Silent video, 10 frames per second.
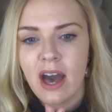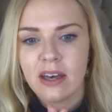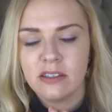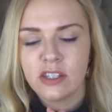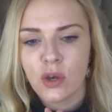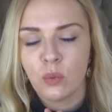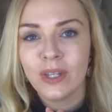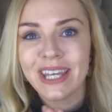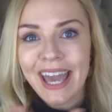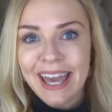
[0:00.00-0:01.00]
And so
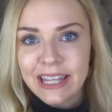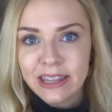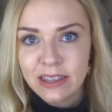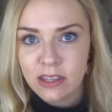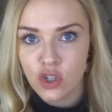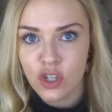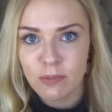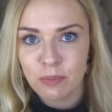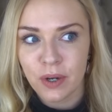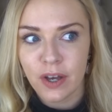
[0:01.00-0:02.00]
within the
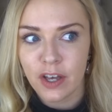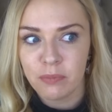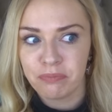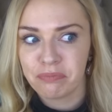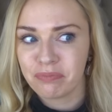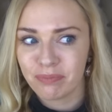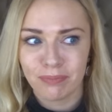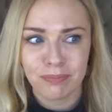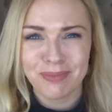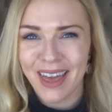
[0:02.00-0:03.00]
Chypre
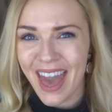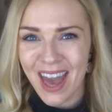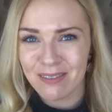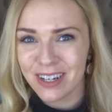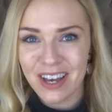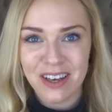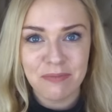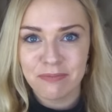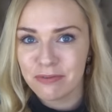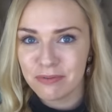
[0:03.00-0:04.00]

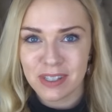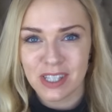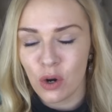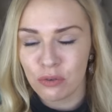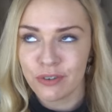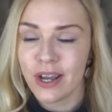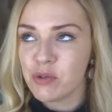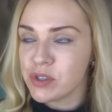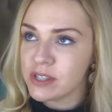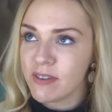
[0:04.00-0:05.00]
area, it's not a
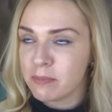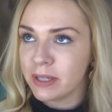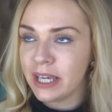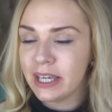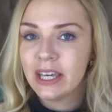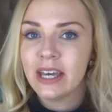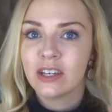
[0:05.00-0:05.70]
fragrance family,